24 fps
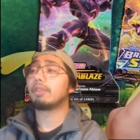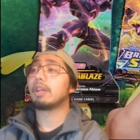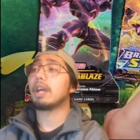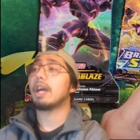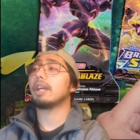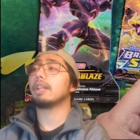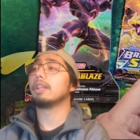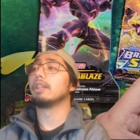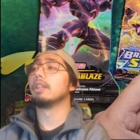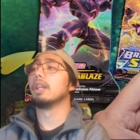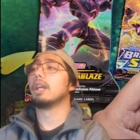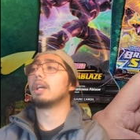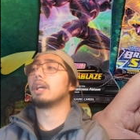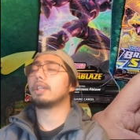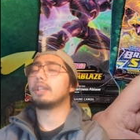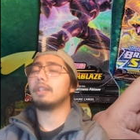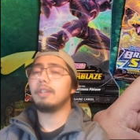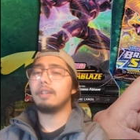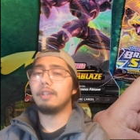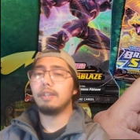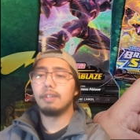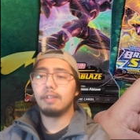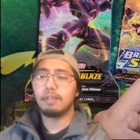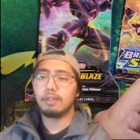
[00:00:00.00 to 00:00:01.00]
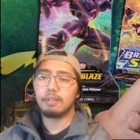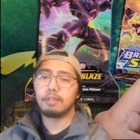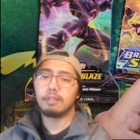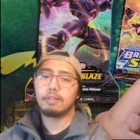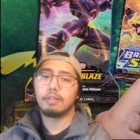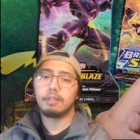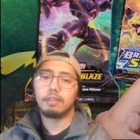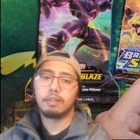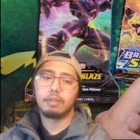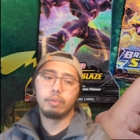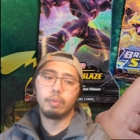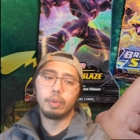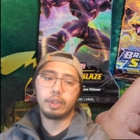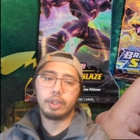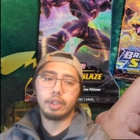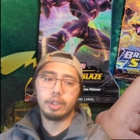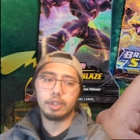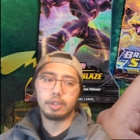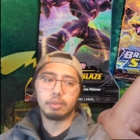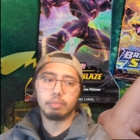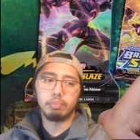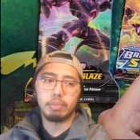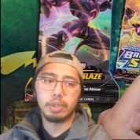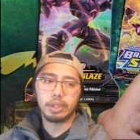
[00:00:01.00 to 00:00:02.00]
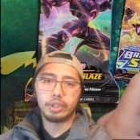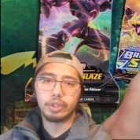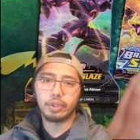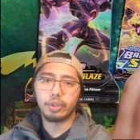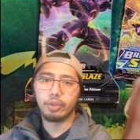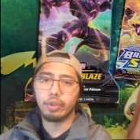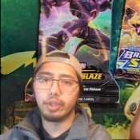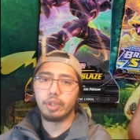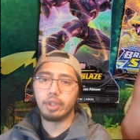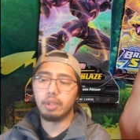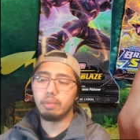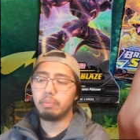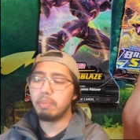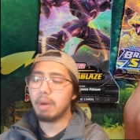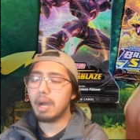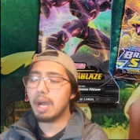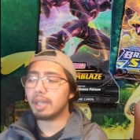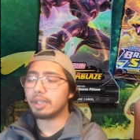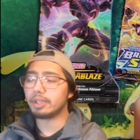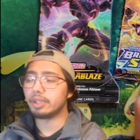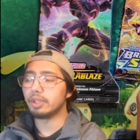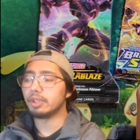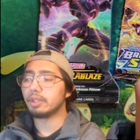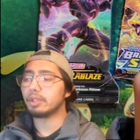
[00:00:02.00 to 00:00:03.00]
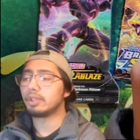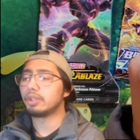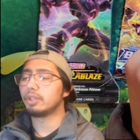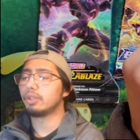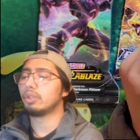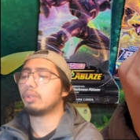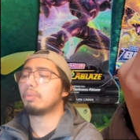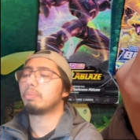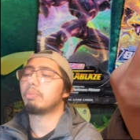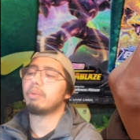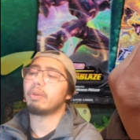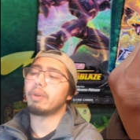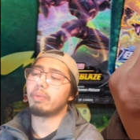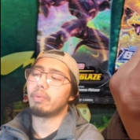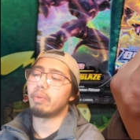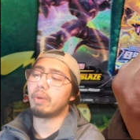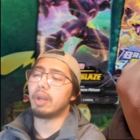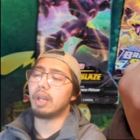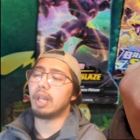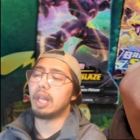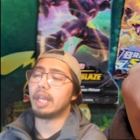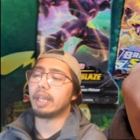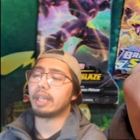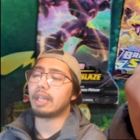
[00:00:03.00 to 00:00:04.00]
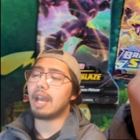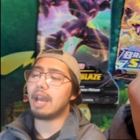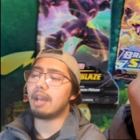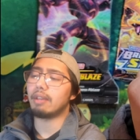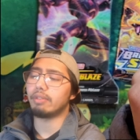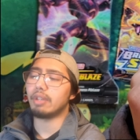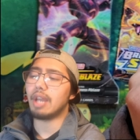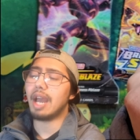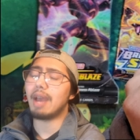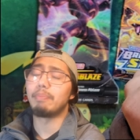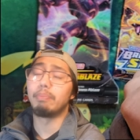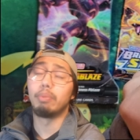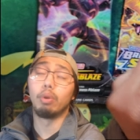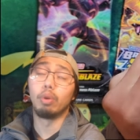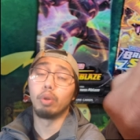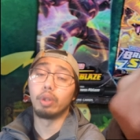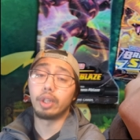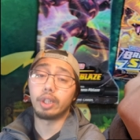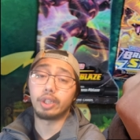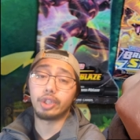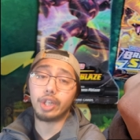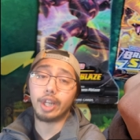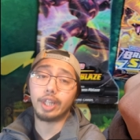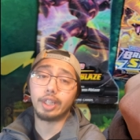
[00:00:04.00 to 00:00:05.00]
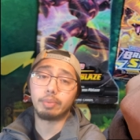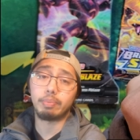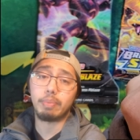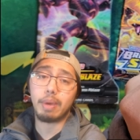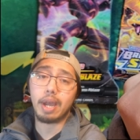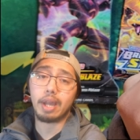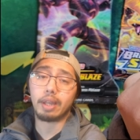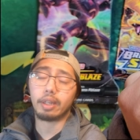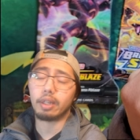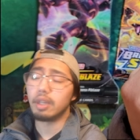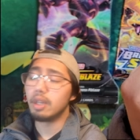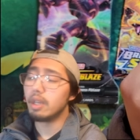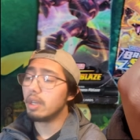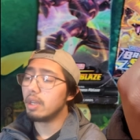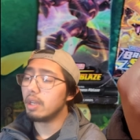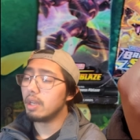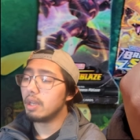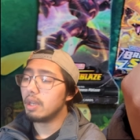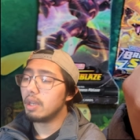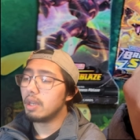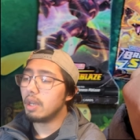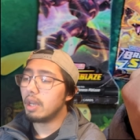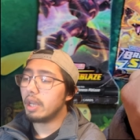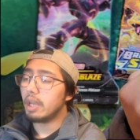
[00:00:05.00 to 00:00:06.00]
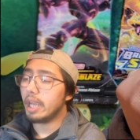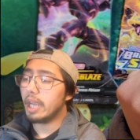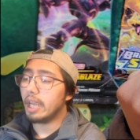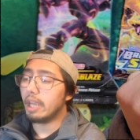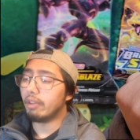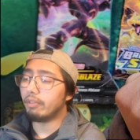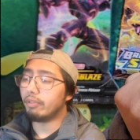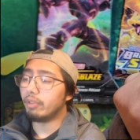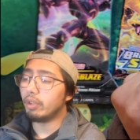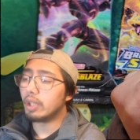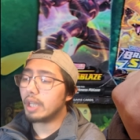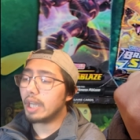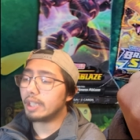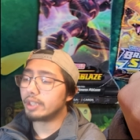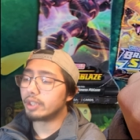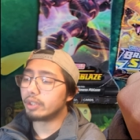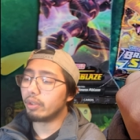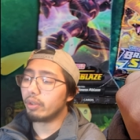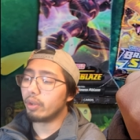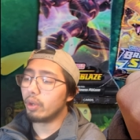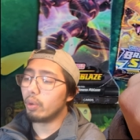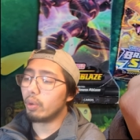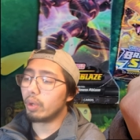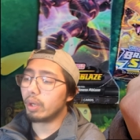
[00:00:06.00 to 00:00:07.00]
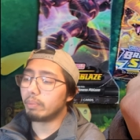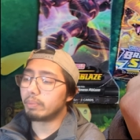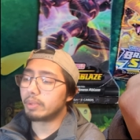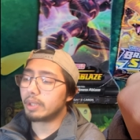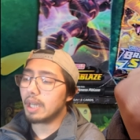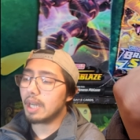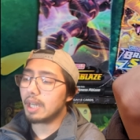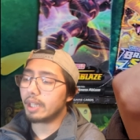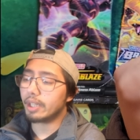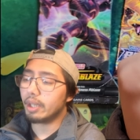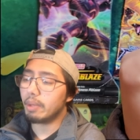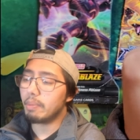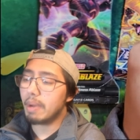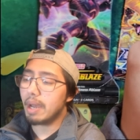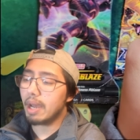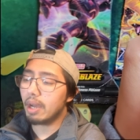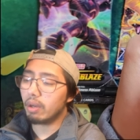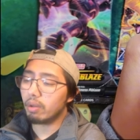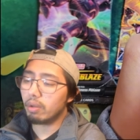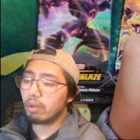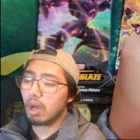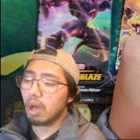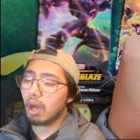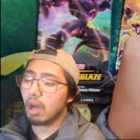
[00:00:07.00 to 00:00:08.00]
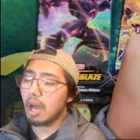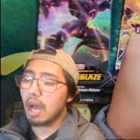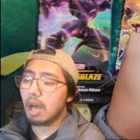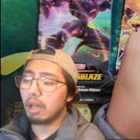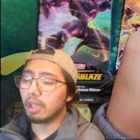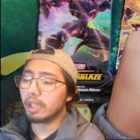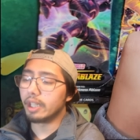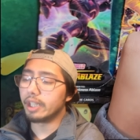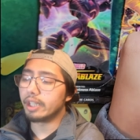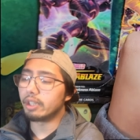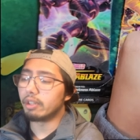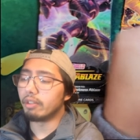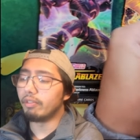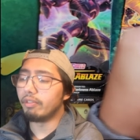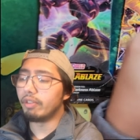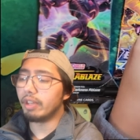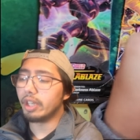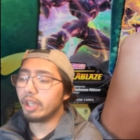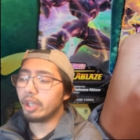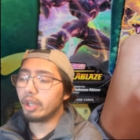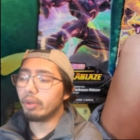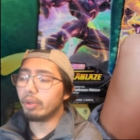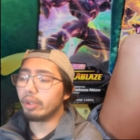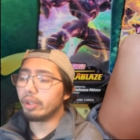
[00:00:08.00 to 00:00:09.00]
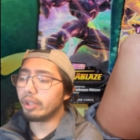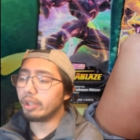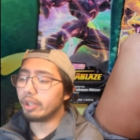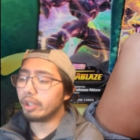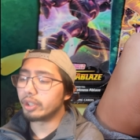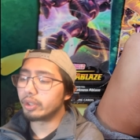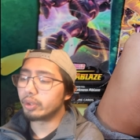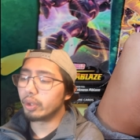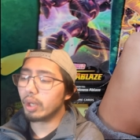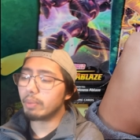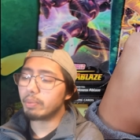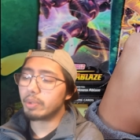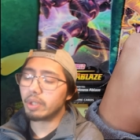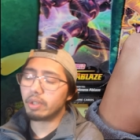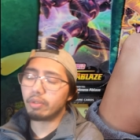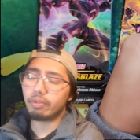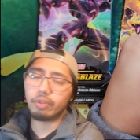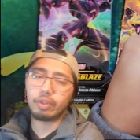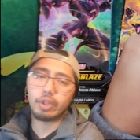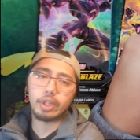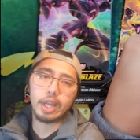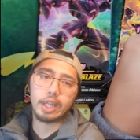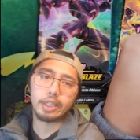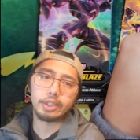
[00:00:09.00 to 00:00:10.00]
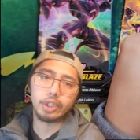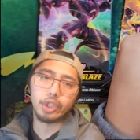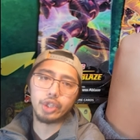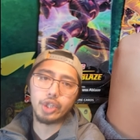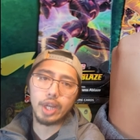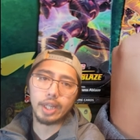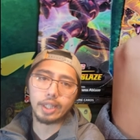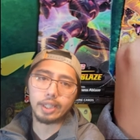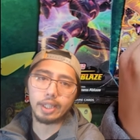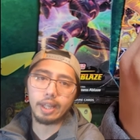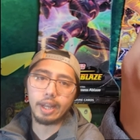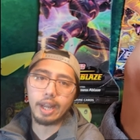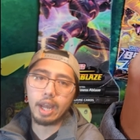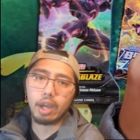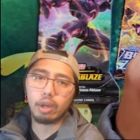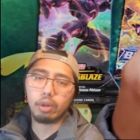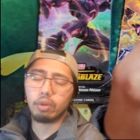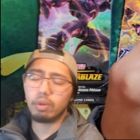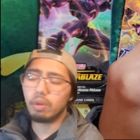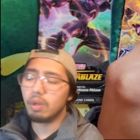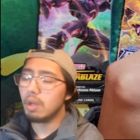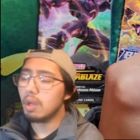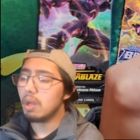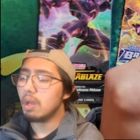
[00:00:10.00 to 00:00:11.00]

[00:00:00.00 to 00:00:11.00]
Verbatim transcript: gotten lucky with these mystery boxes to the point where, like, I pulled a chase pack. If you guys don't know what I'm talking about, I'll link the video in the description for you guys to check that out.